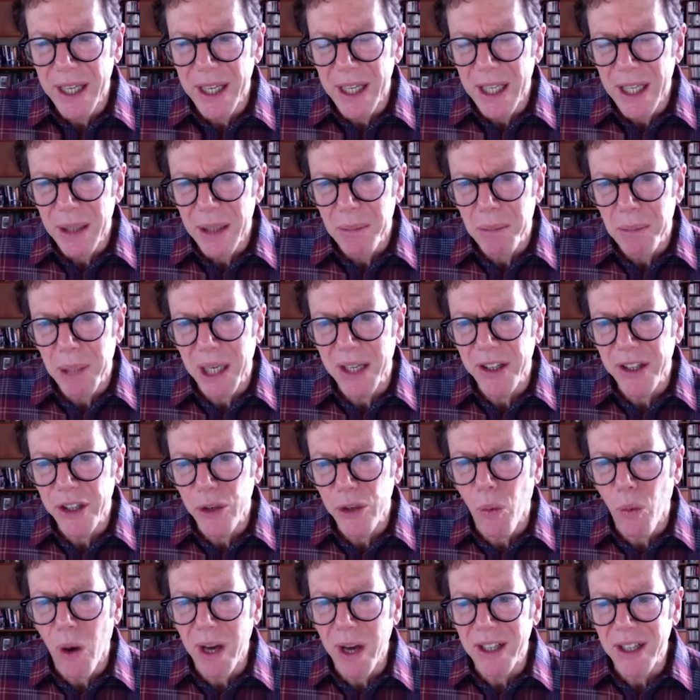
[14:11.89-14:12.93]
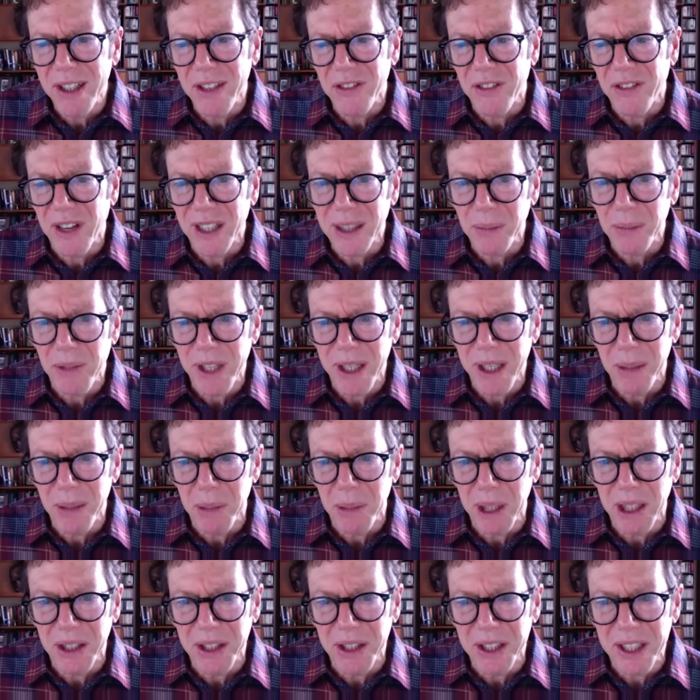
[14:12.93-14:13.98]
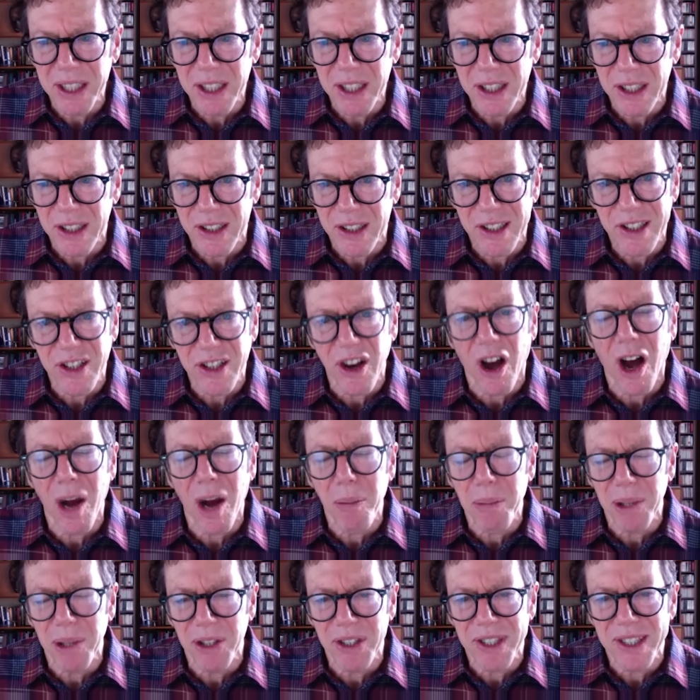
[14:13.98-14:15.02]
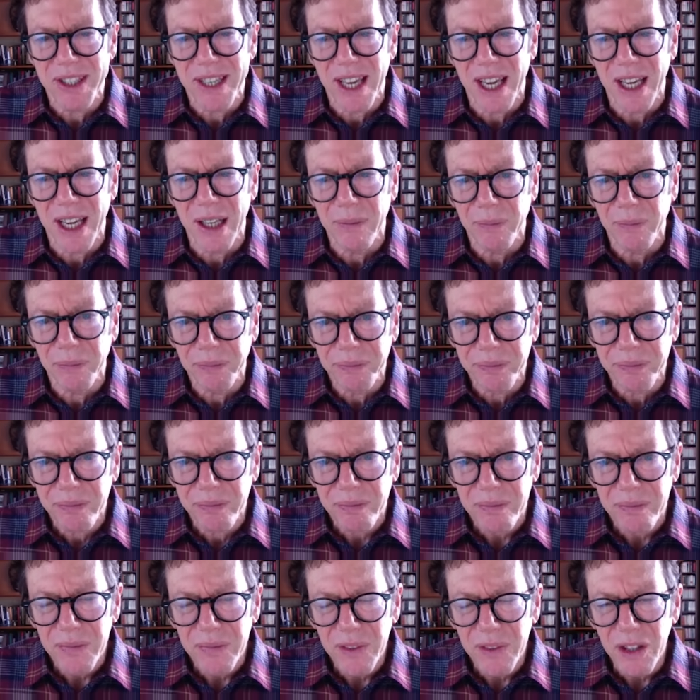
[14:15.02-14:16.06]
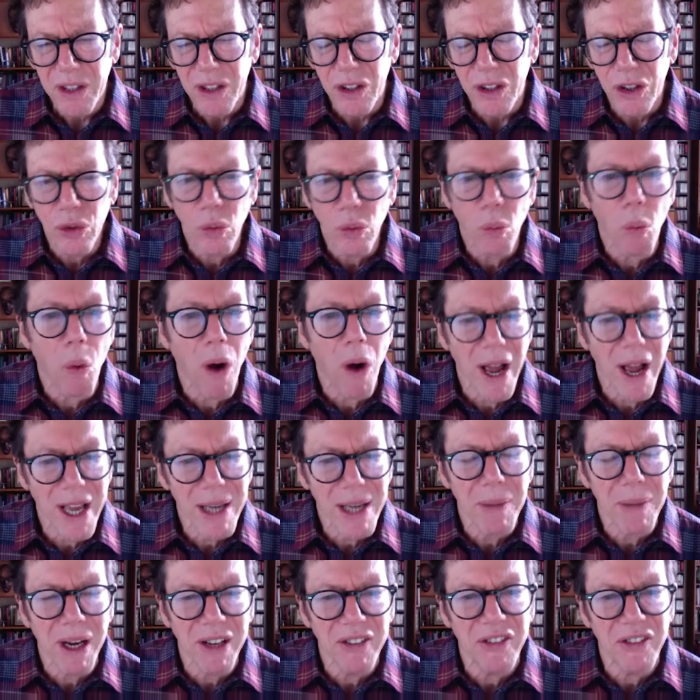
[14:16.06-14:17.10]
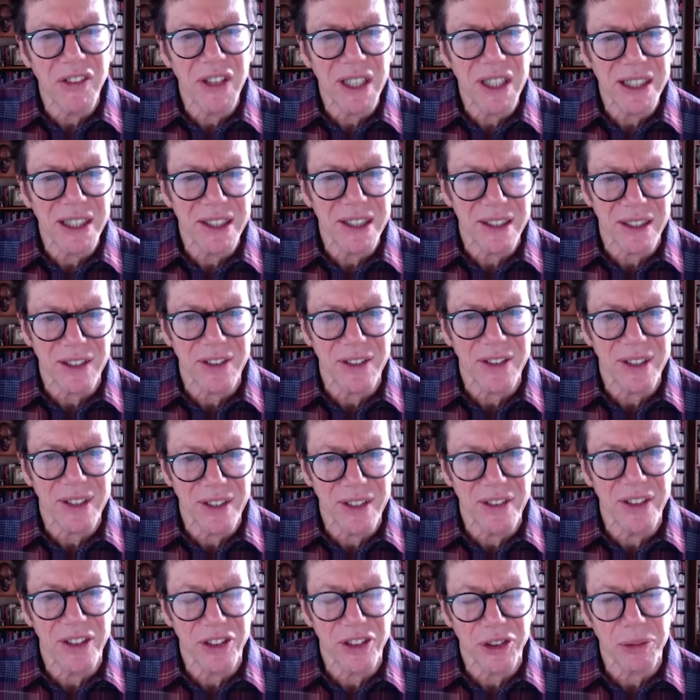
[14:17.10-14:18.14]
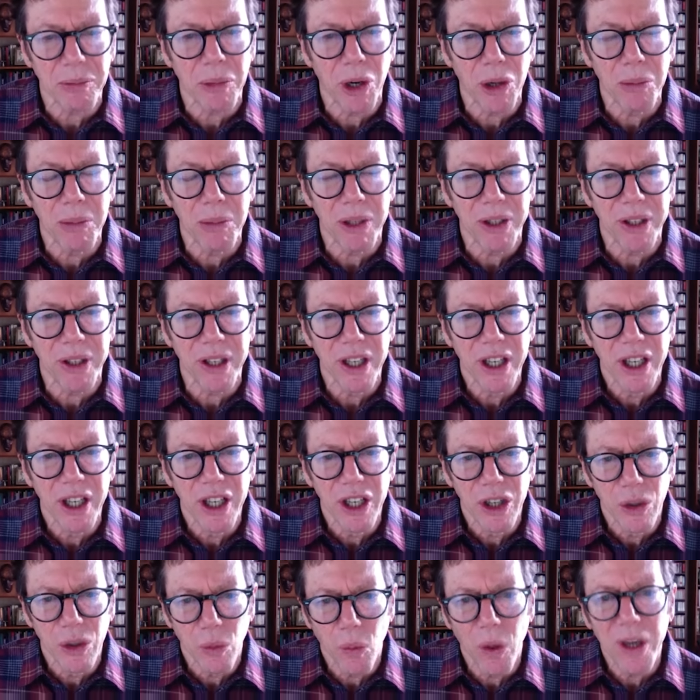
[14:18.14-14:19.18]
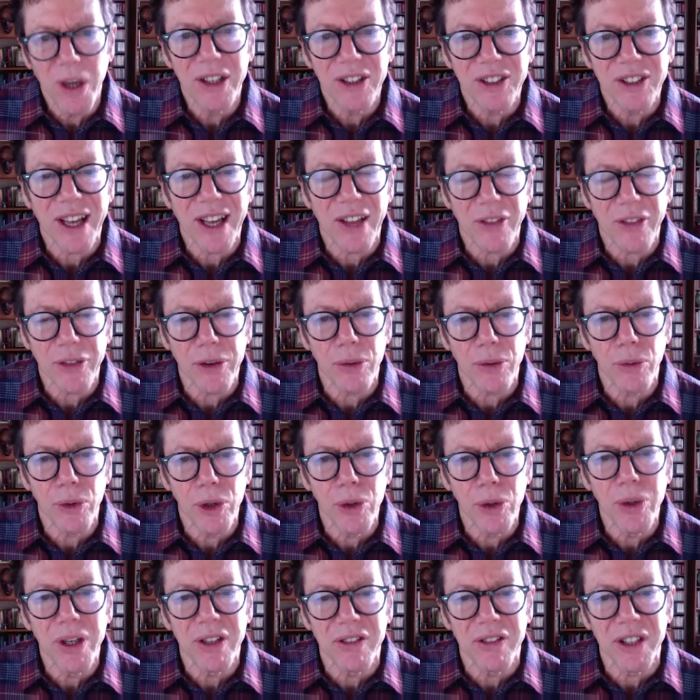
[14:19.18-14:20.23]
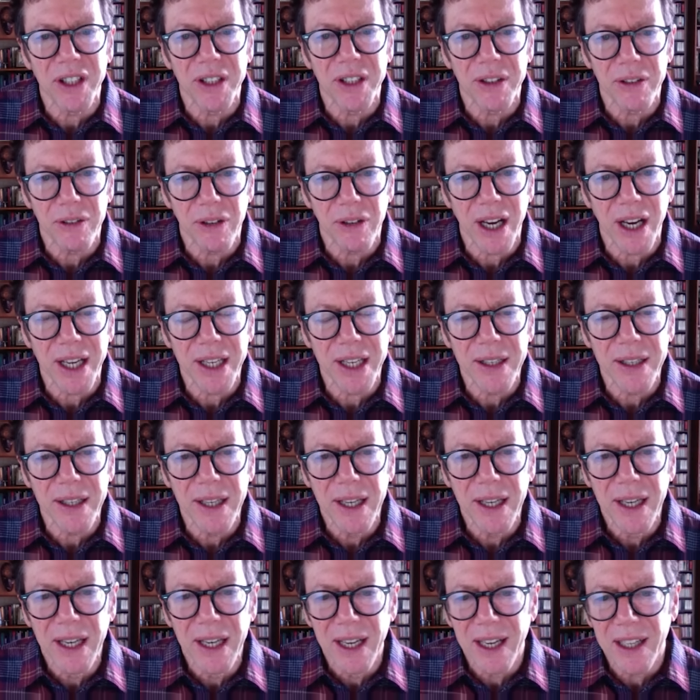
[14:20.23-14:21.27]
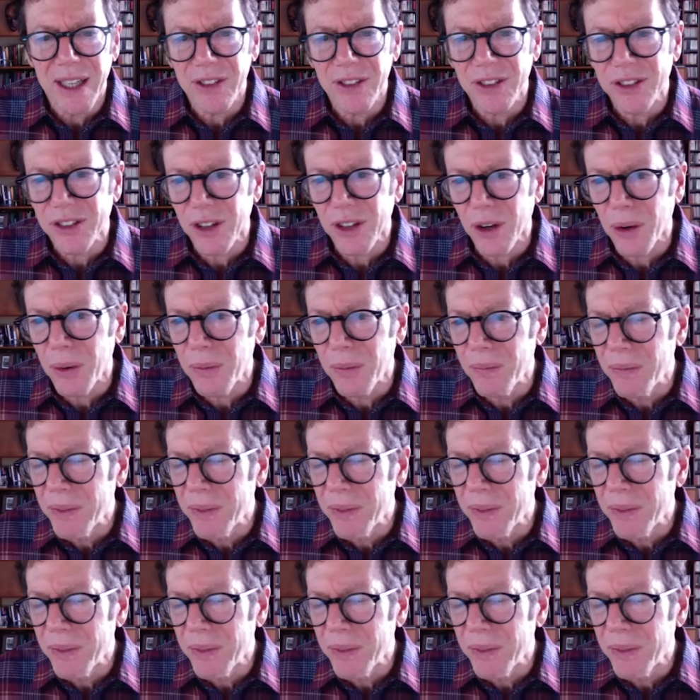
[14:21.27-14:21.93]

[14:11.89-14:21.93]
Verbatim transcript: but you want to develop the ability to stop and say why am i feeling this in this moment what is at the root of it right and so